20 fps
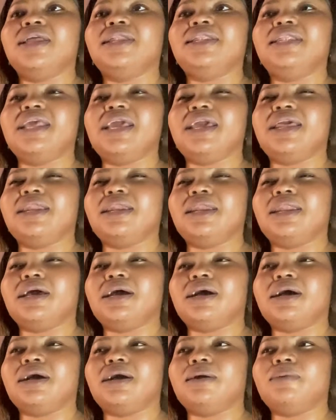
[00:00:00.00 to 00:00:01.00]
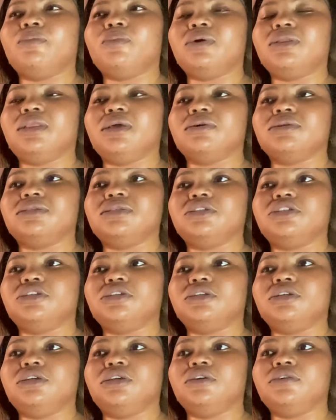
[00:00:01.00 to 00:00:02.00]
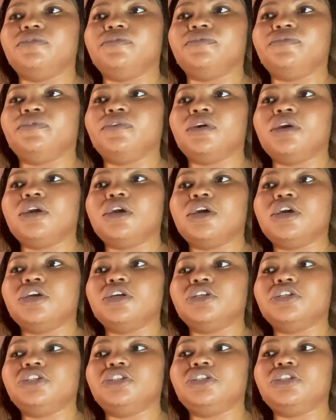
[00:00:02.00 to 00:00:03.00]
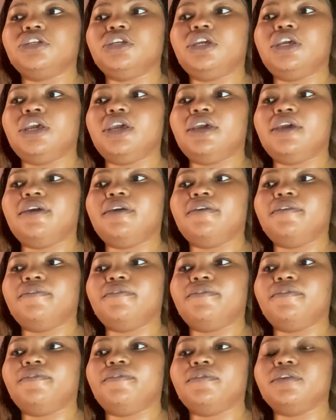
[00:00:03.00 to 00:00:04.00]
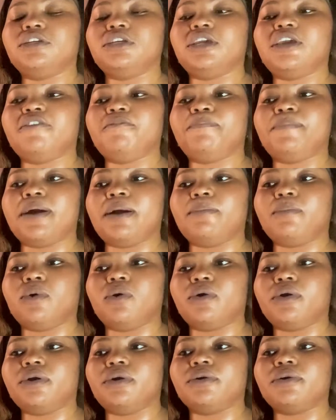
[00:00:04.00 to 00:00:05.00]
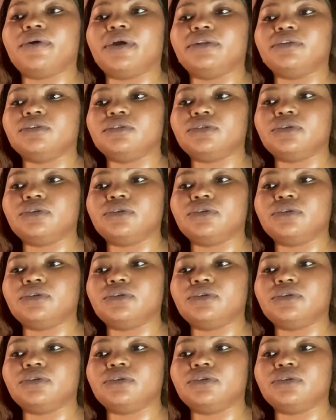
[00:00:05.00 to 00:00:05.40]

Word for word: then um what else did she give she gave she gave palm oil granola,